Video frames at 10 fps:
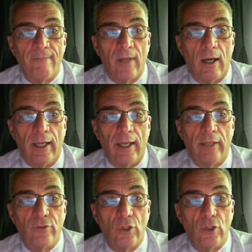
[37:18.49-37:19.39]
uh,
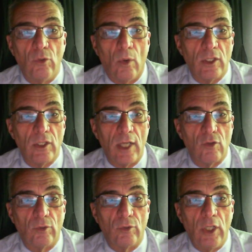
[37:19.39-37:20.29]
into north
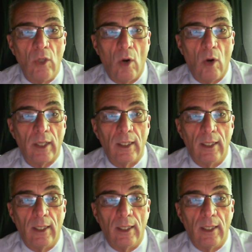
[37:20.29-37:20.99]
central New York,